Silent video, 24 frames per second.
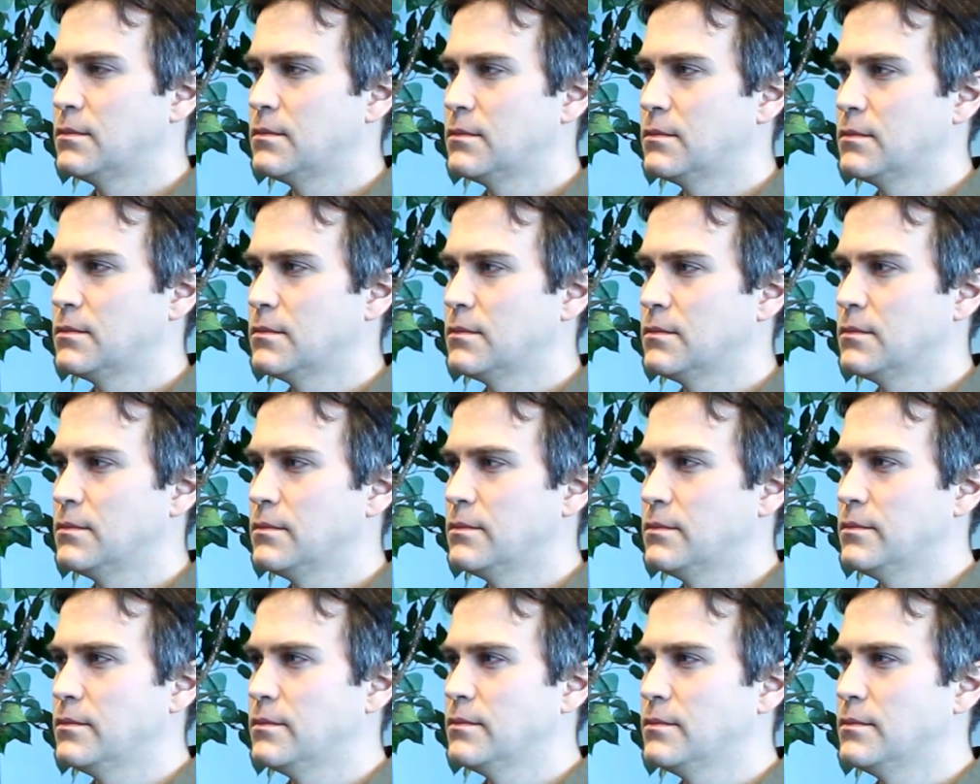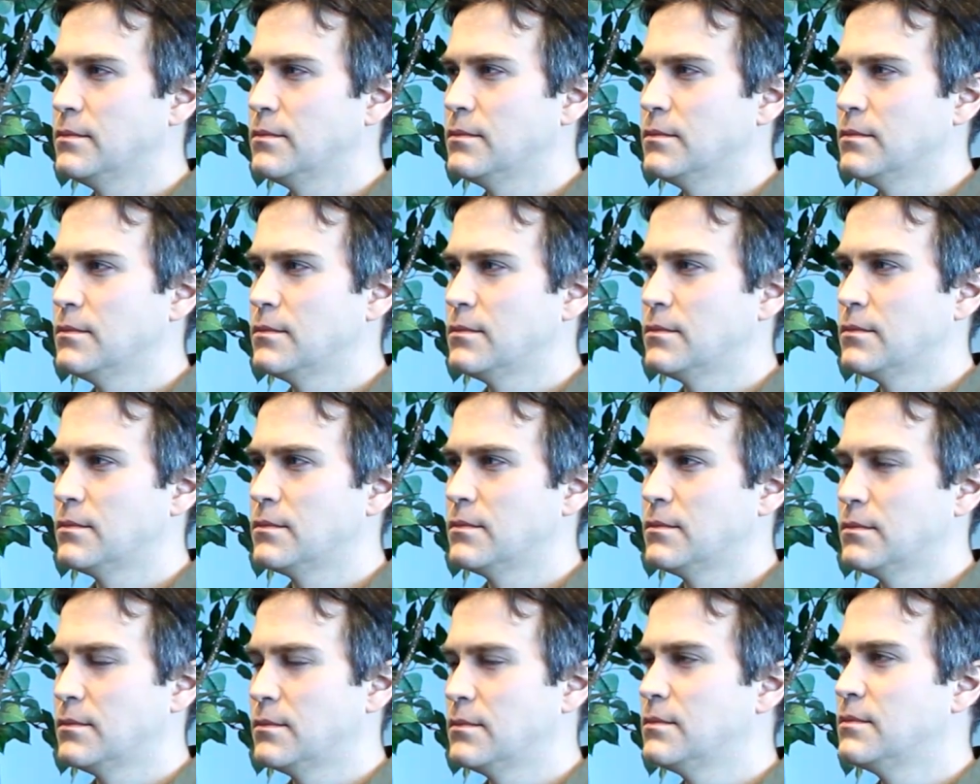
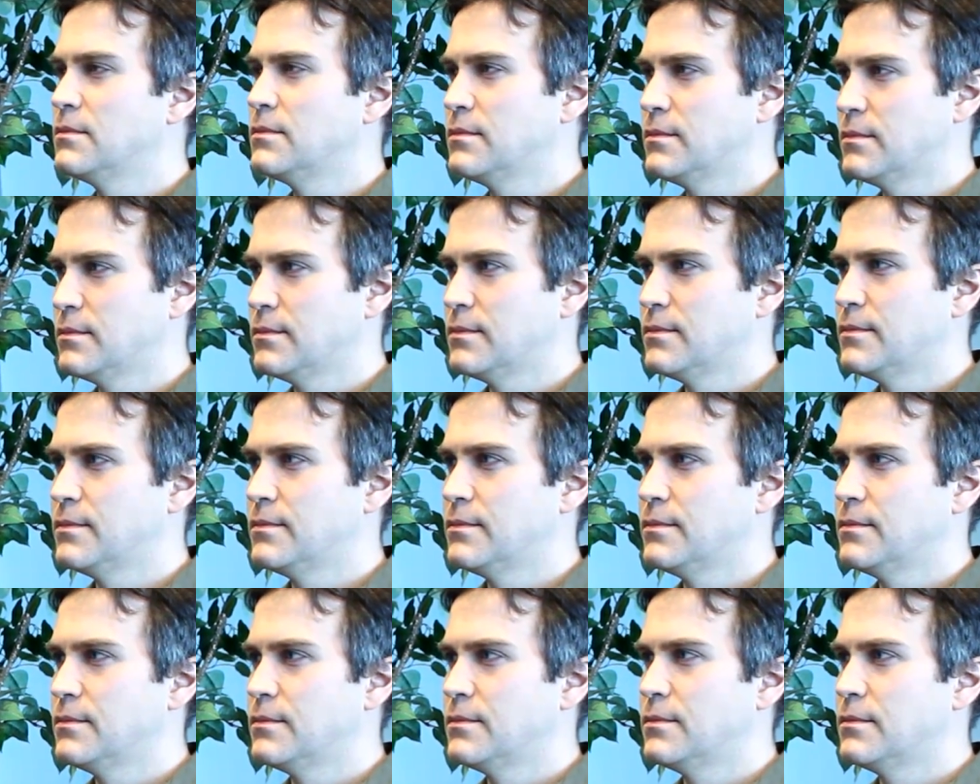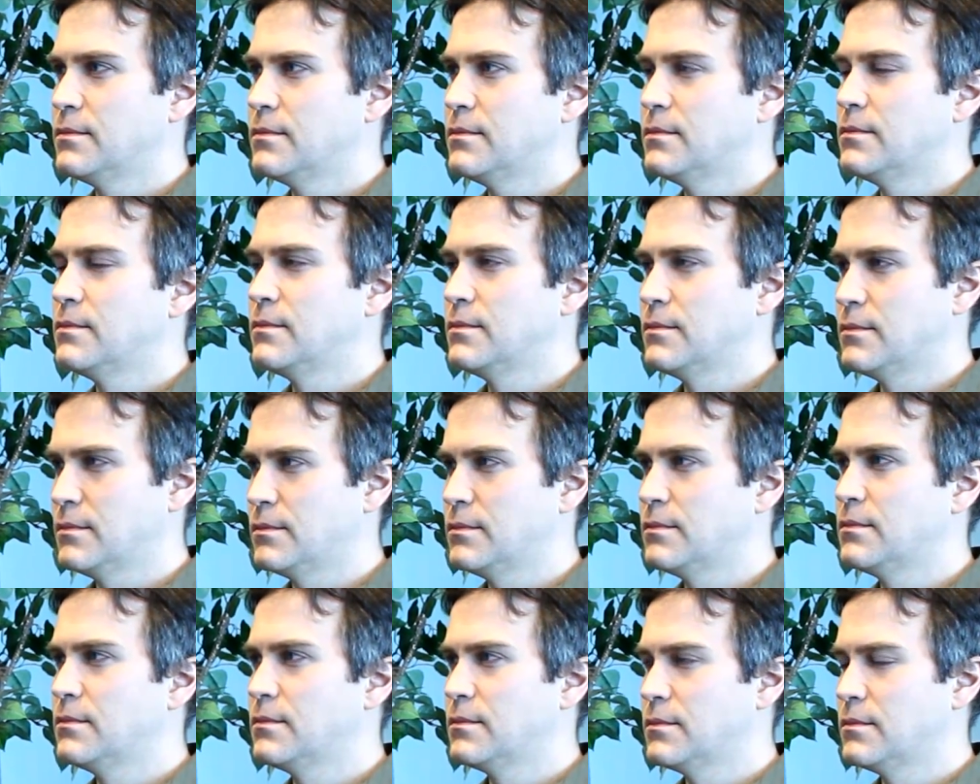
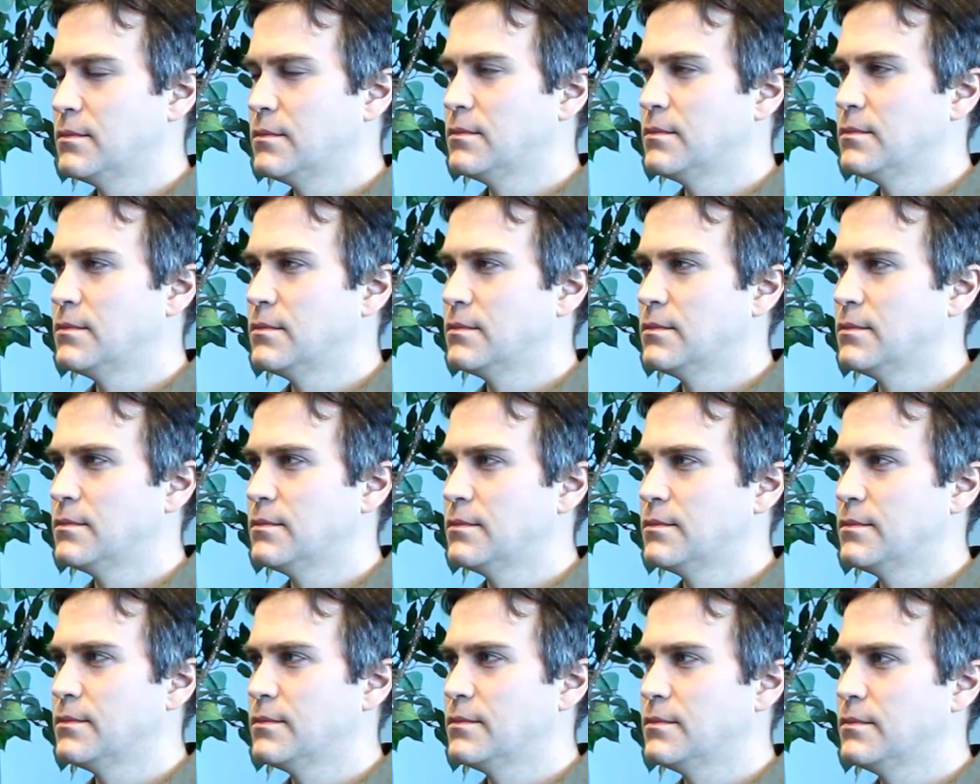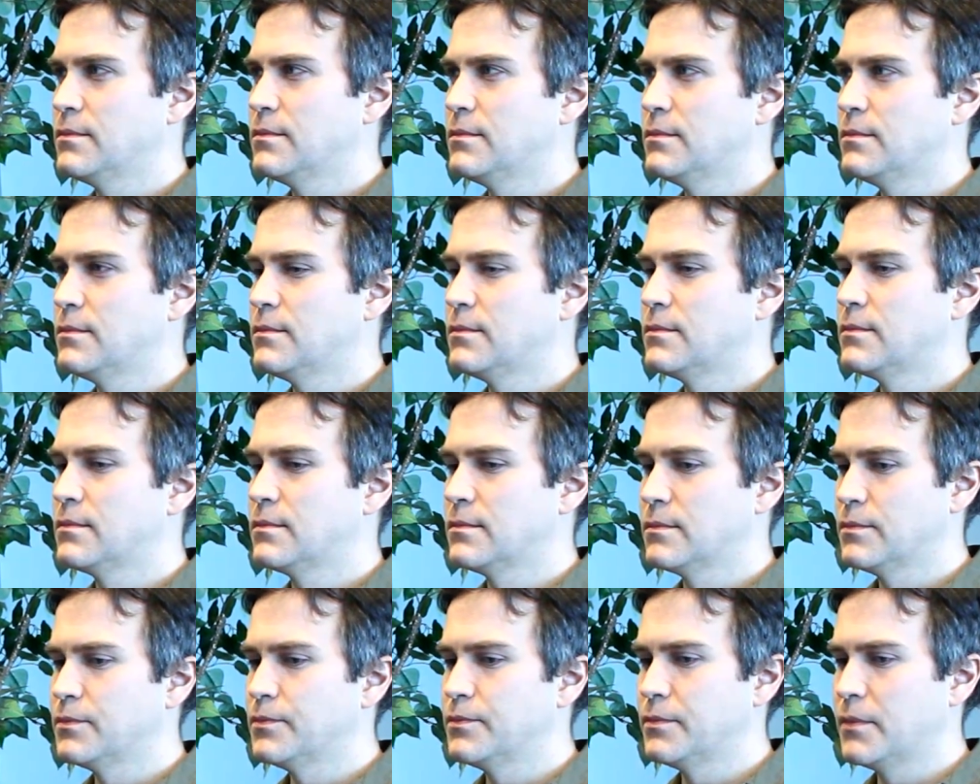
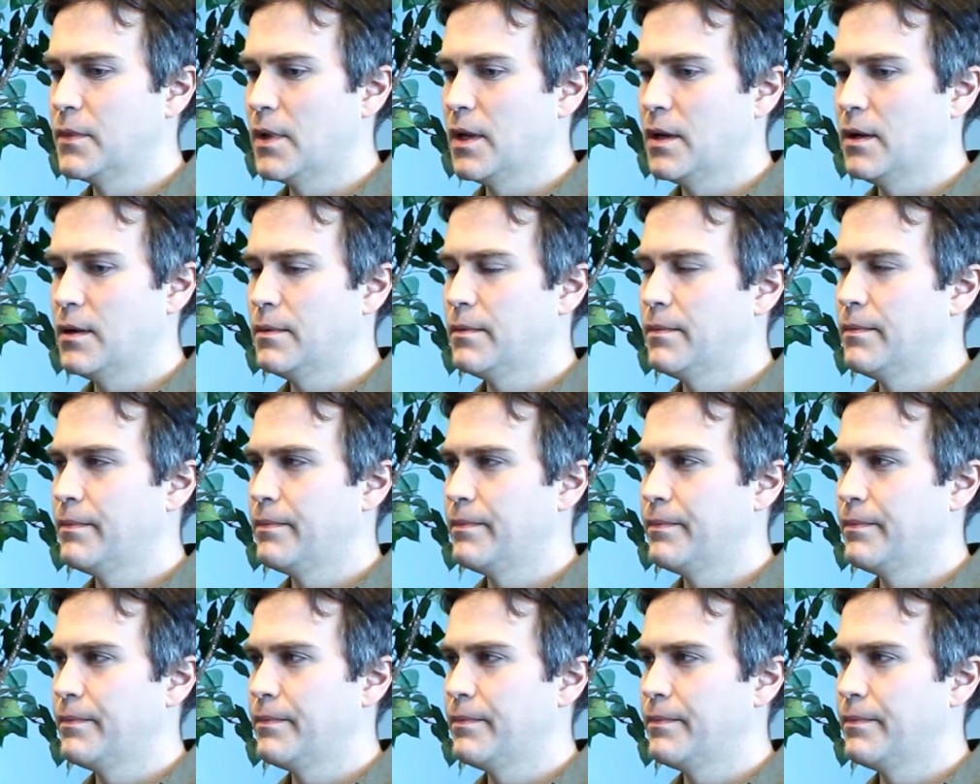The person shown says nothing.